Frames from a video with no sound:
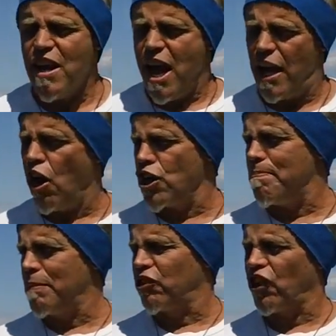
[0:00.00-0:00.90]
and all you
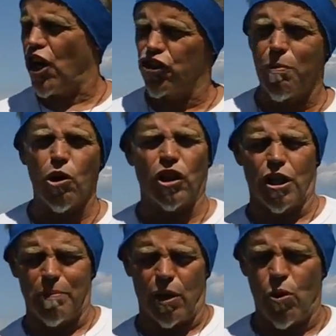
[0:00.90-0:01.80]
people say, oh, smoke a
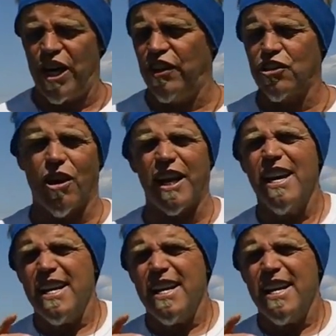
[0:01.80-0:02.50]
little bit of weed and these chronic,